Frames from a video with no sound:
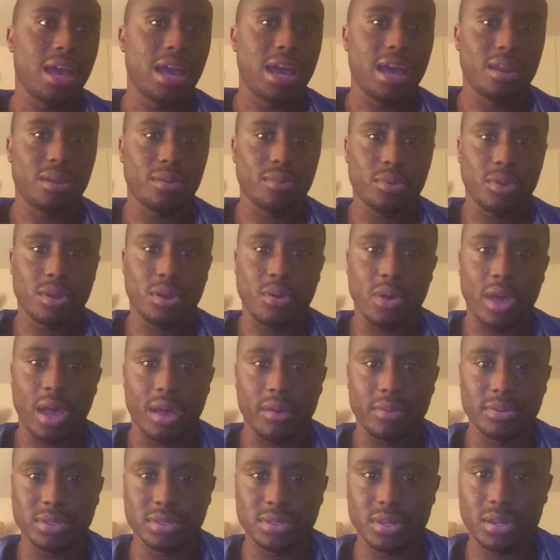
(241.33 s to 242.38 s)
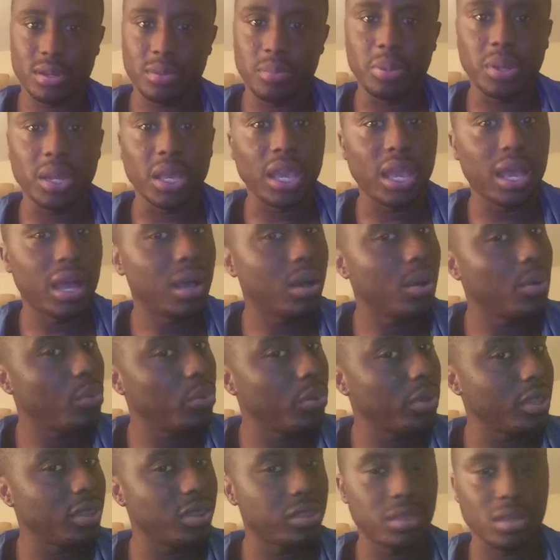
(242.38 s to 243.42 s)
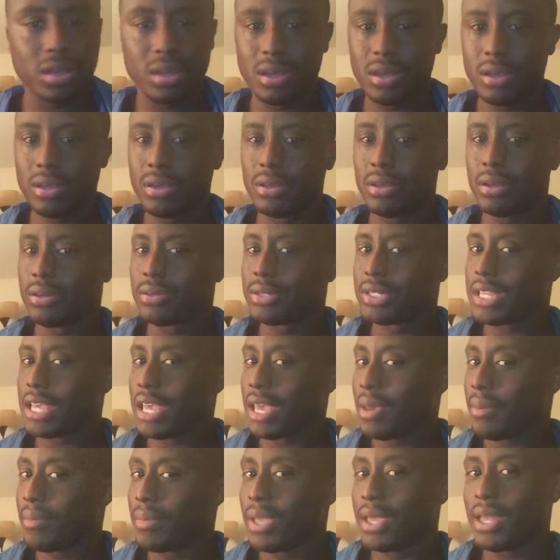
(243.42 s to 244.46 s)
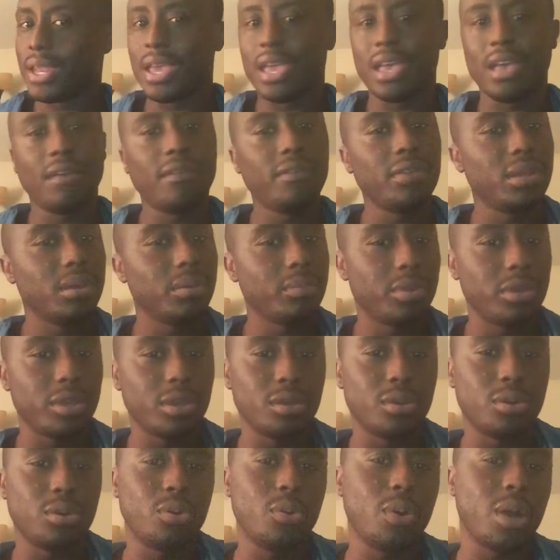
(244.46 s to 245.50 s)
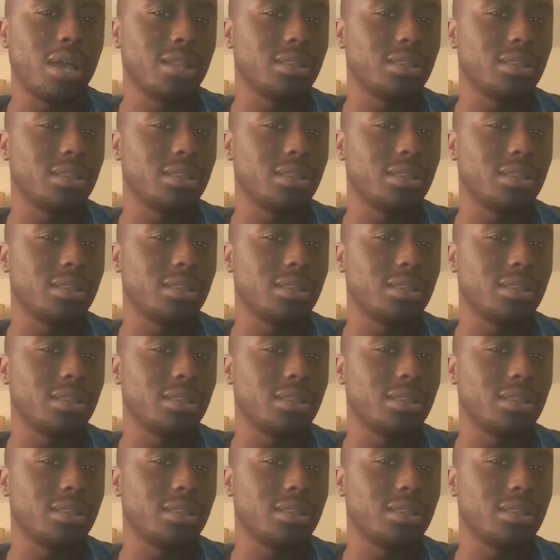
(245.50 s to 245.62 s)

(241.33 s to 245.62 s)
I don't know how it's gonna play out with Tami and Evelyn being cool.